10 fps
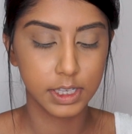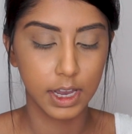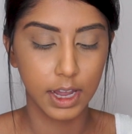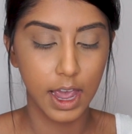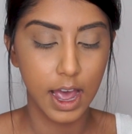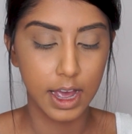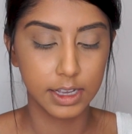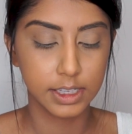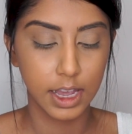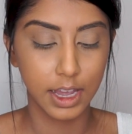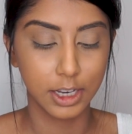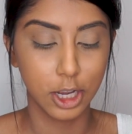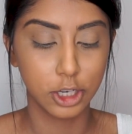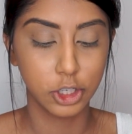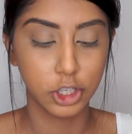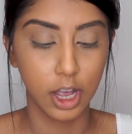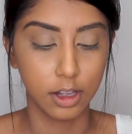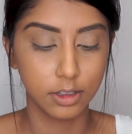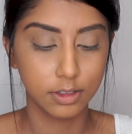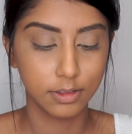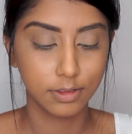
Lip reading: that it has a gel